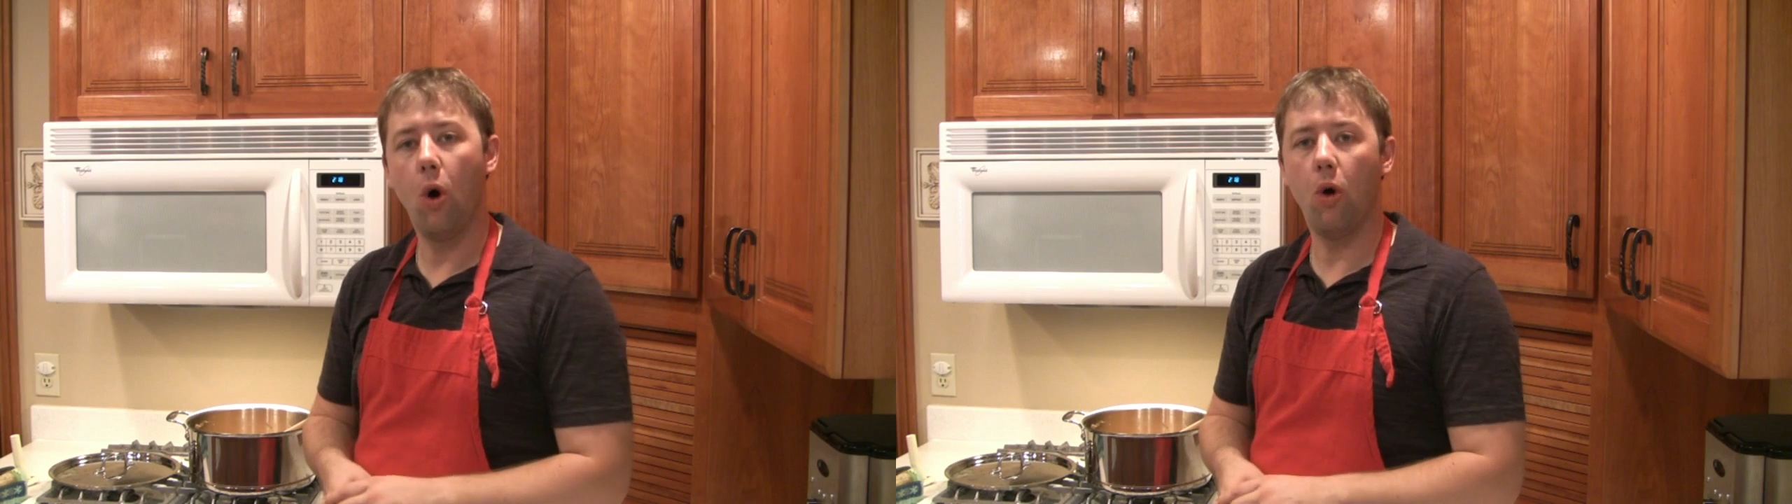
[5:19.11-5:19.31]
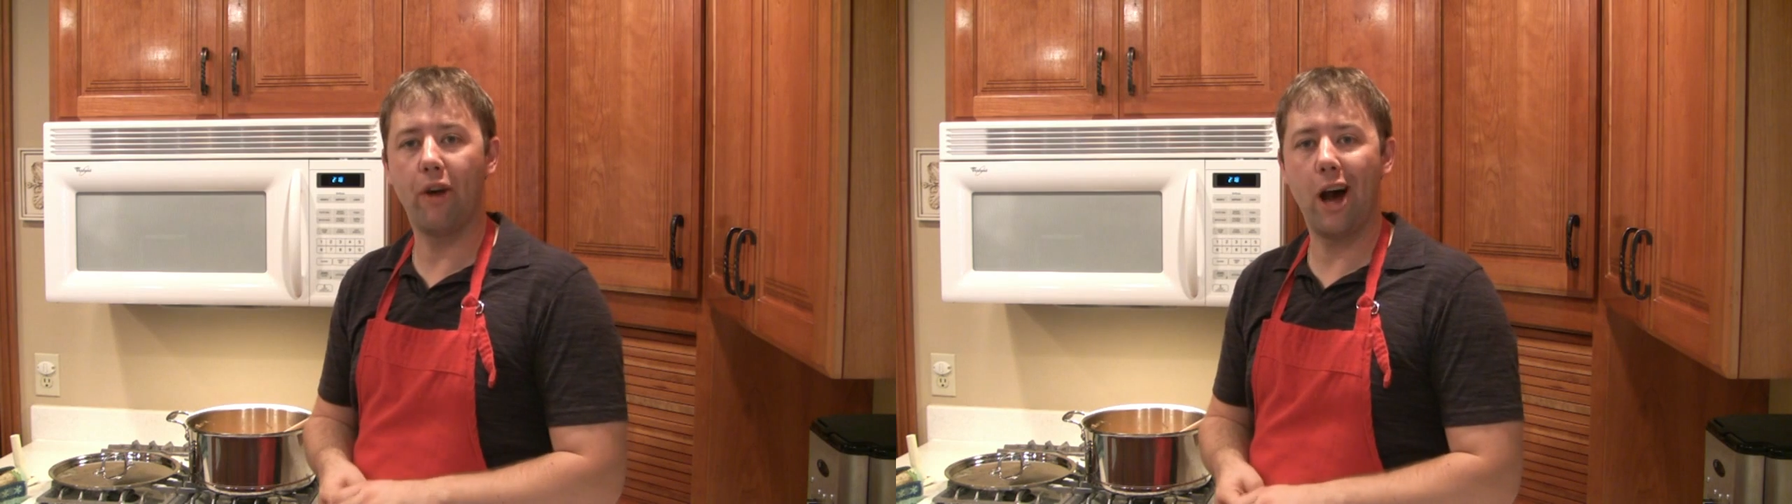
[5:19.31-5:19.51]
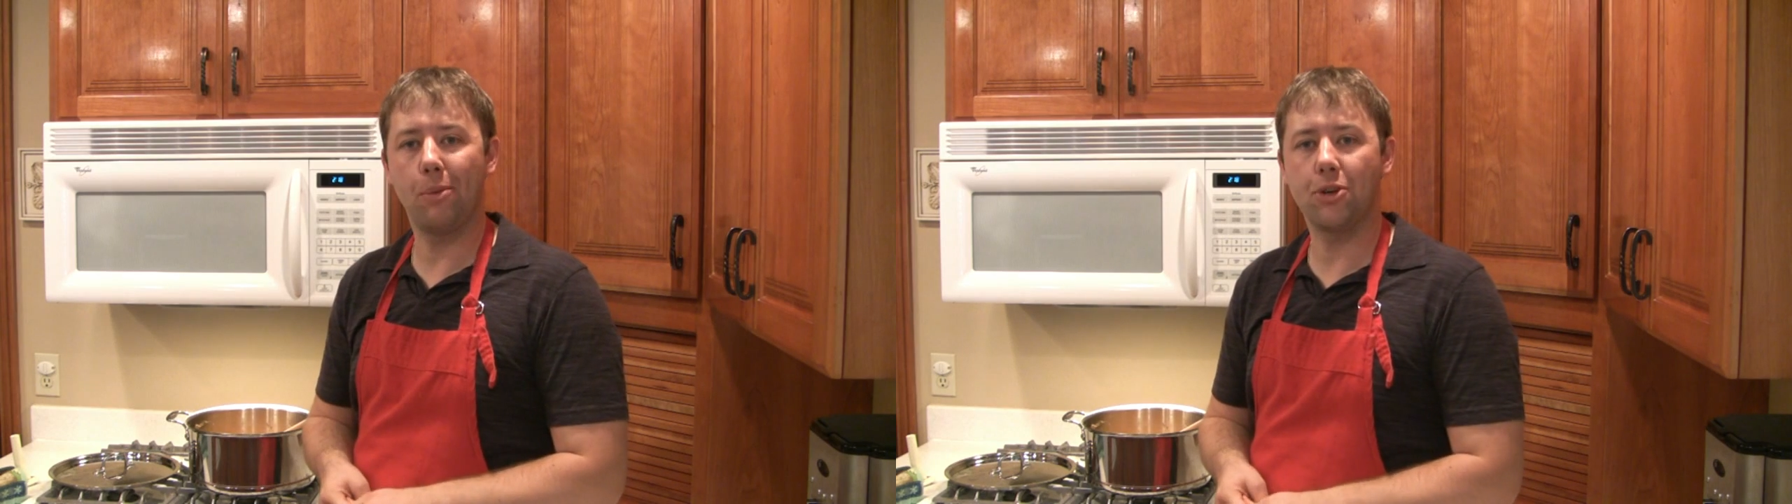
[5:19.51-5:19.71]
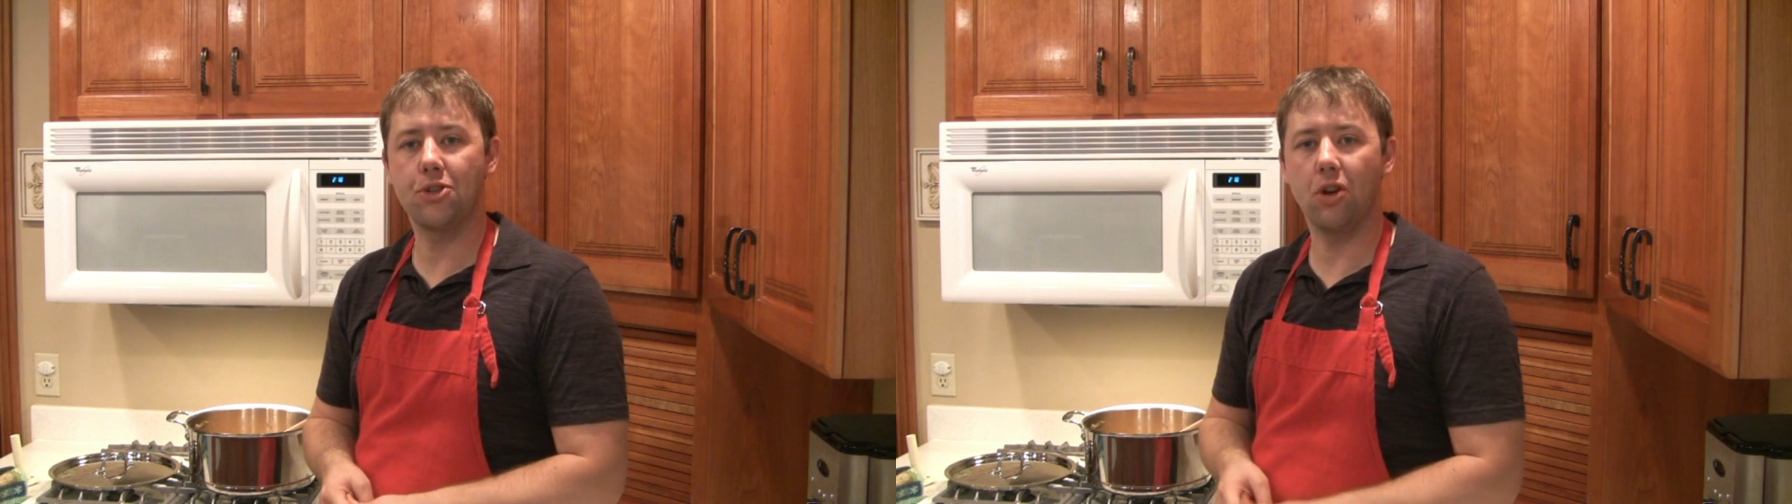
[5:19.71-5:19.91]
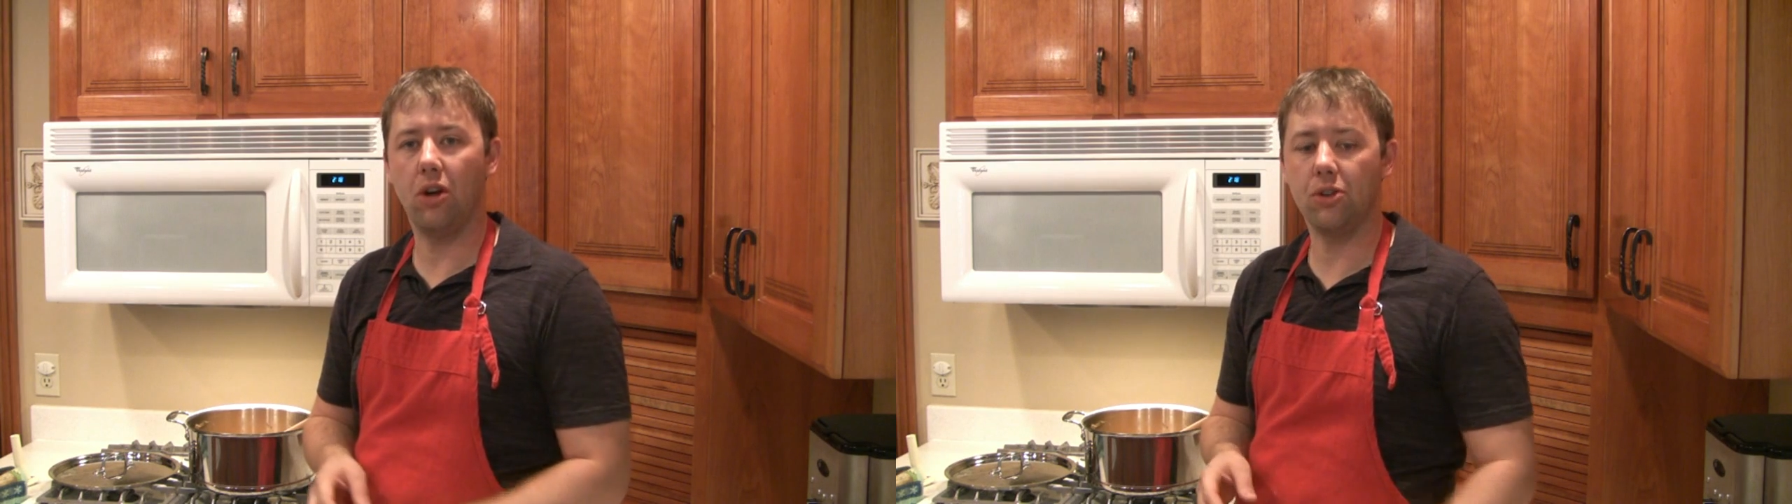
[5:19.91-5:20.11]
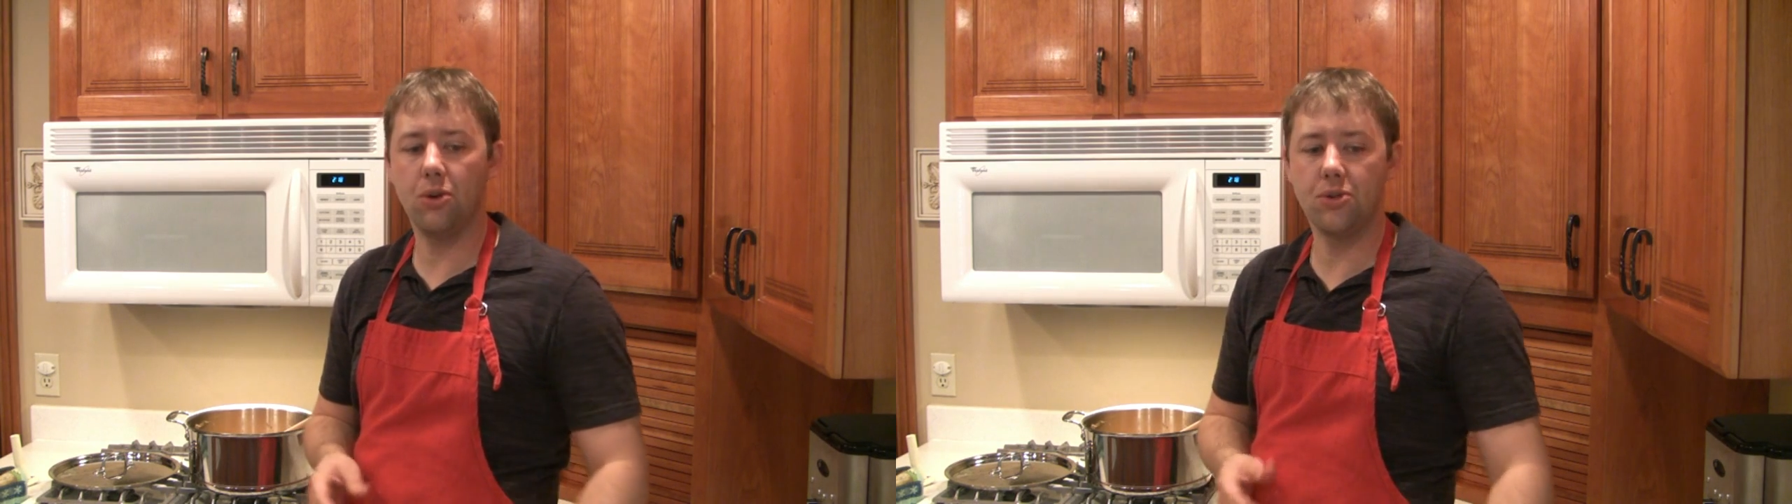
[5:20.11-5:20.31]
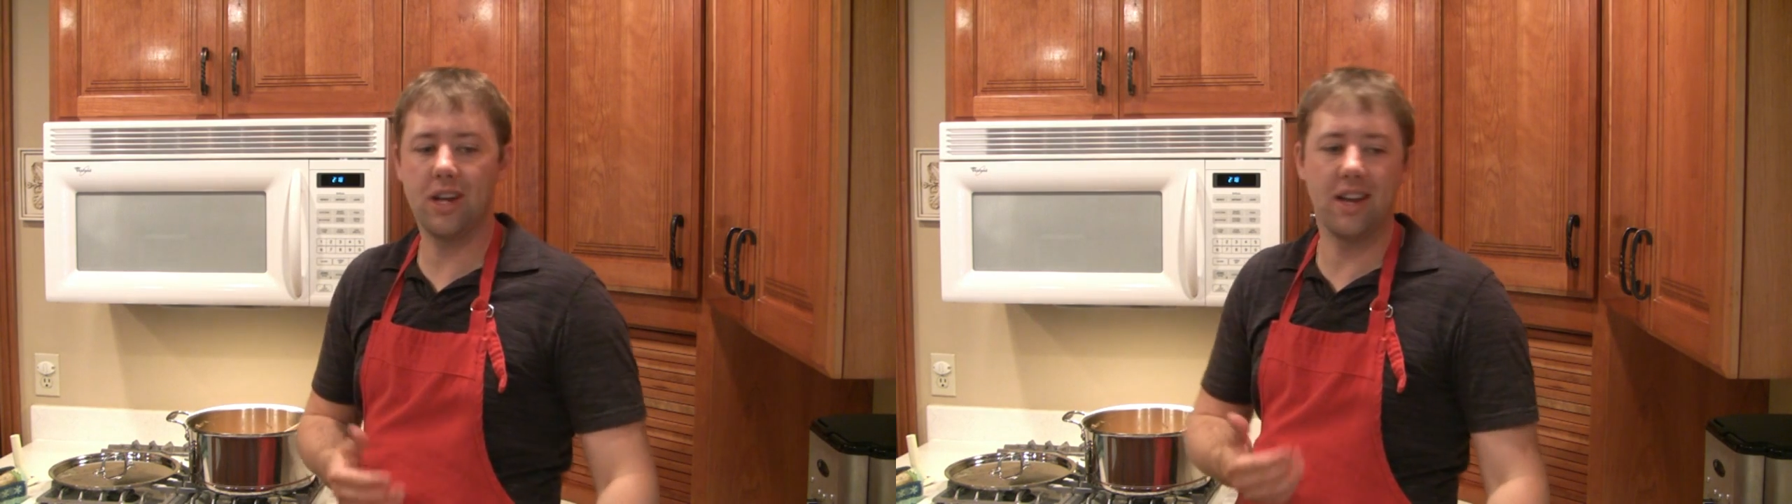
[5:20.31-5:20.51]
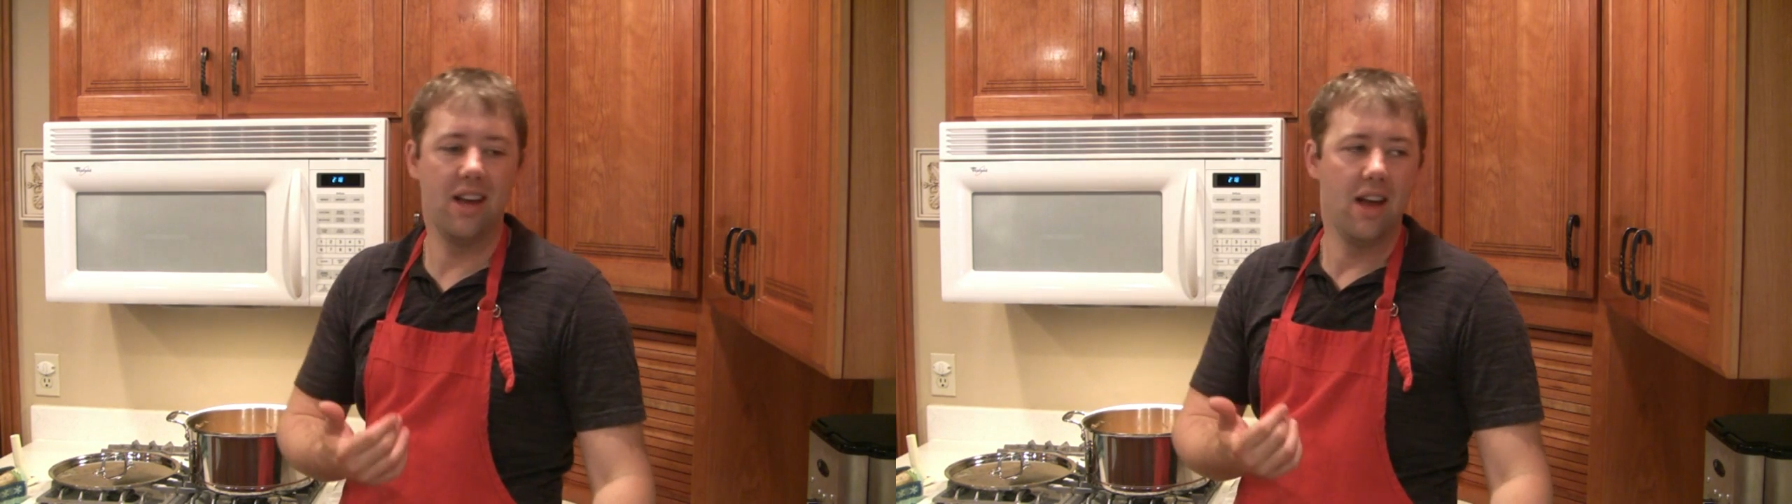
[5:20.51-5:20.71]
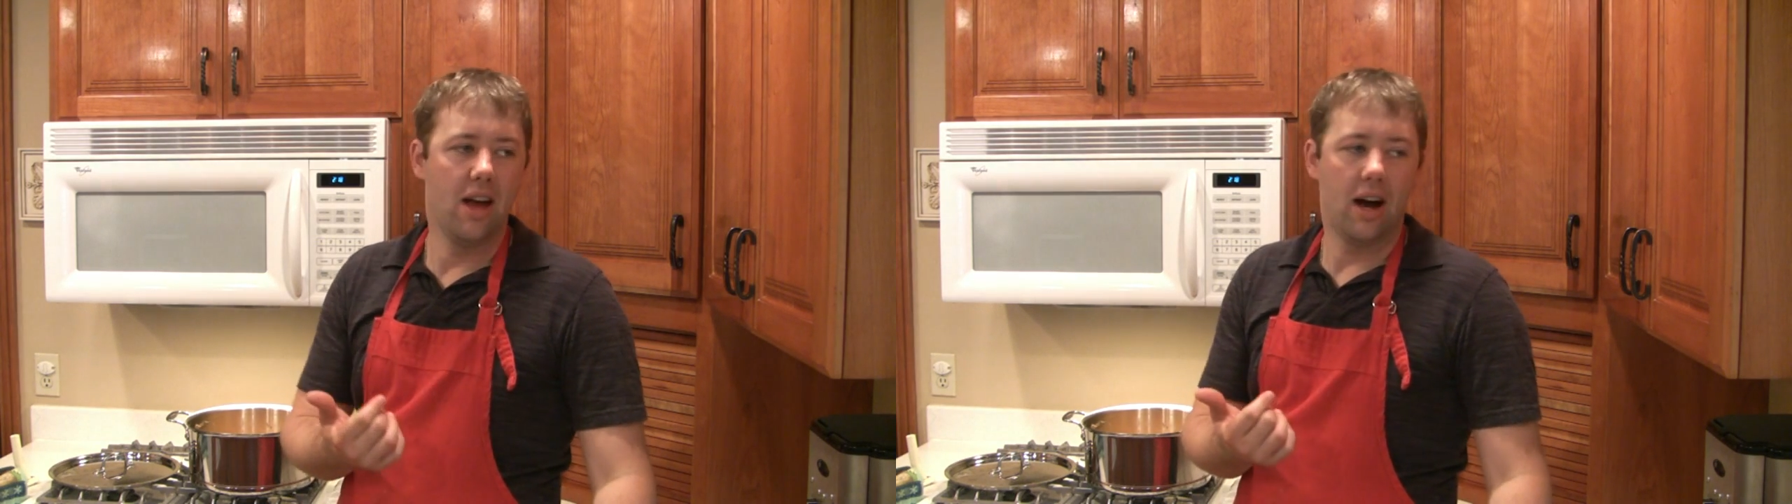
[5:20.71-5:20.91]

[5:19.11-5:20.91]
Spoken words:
over how much salt goes in.